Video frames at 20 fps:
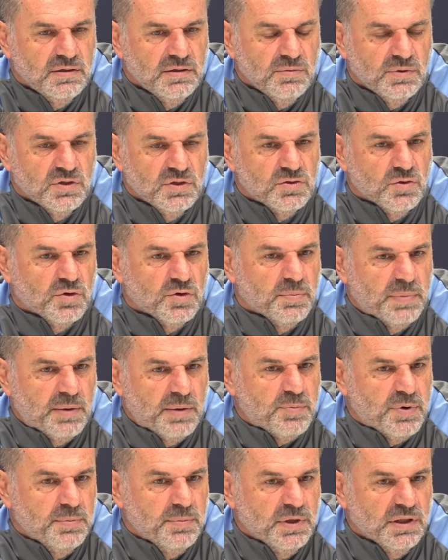when you're talking
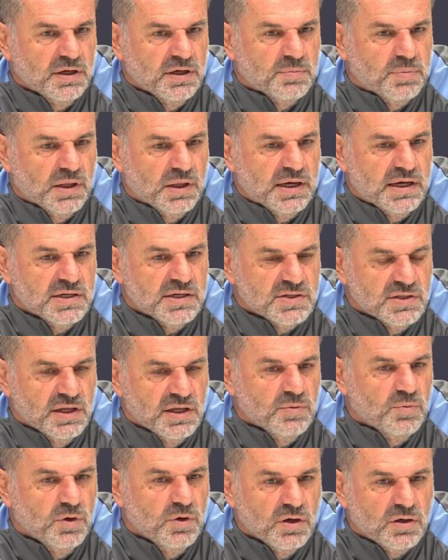about Premier League players and
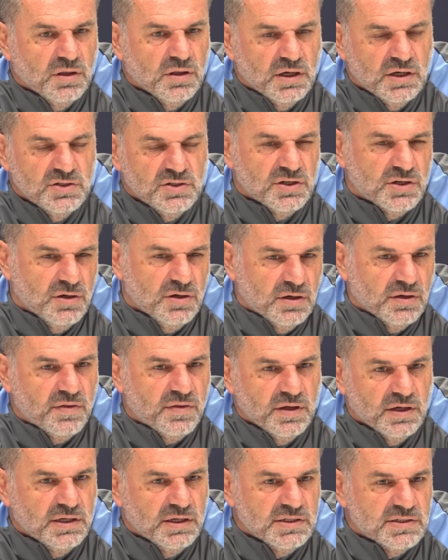their workloads, you kind of
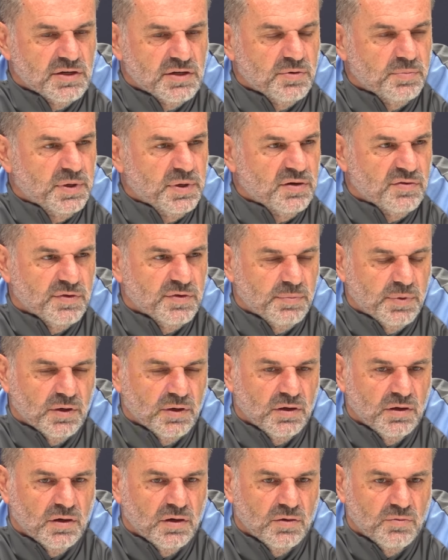think, is there a benefit?
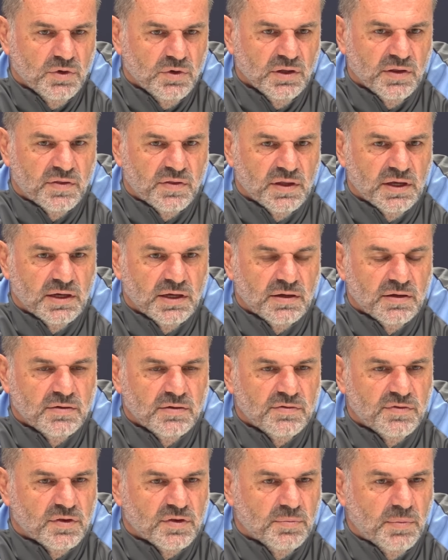But I really think,
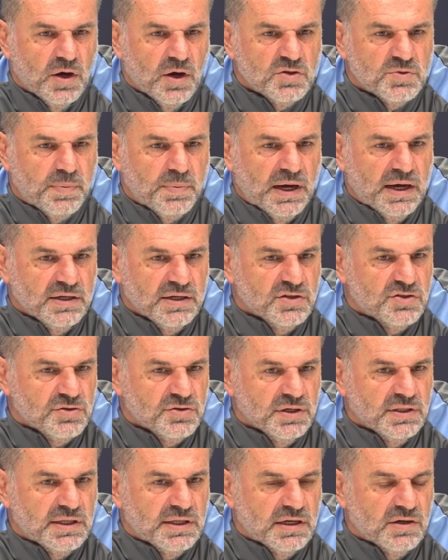for the most part, you
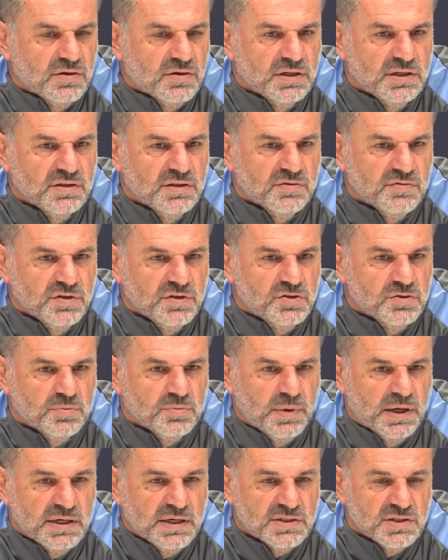treat that on an individual
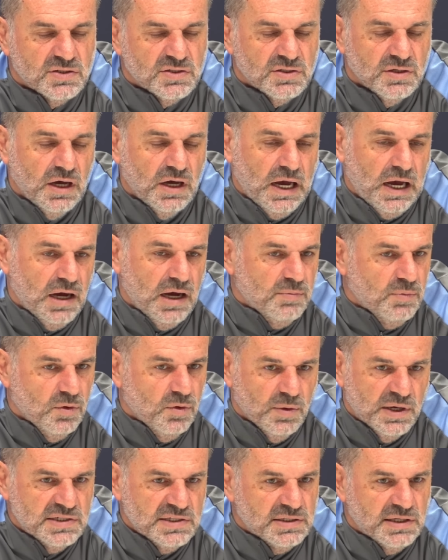basis. I'm
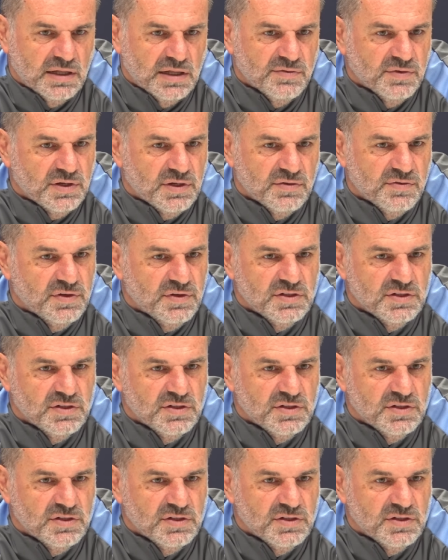always an advocate for